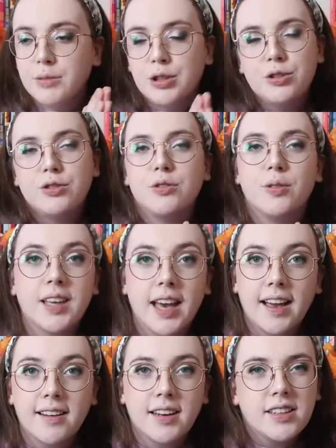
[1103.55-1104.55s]
Let's just do a
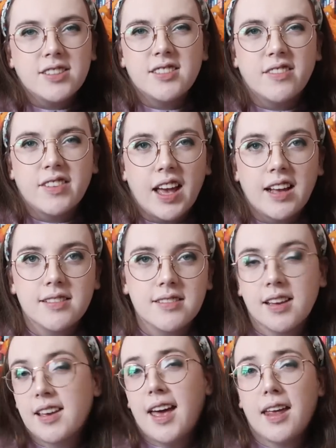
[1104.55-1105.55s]
cat. I just love cats.
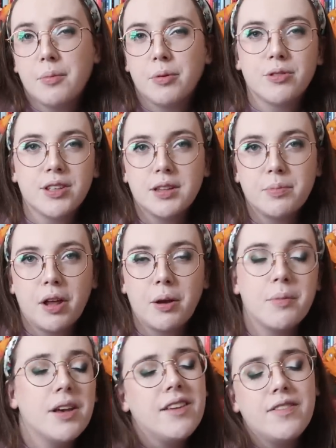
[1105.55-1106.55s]
A cat emoji at the
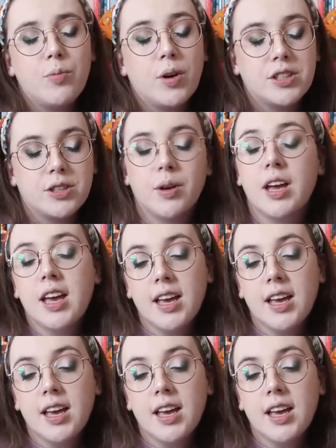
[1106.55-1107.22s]
bottom if you want to.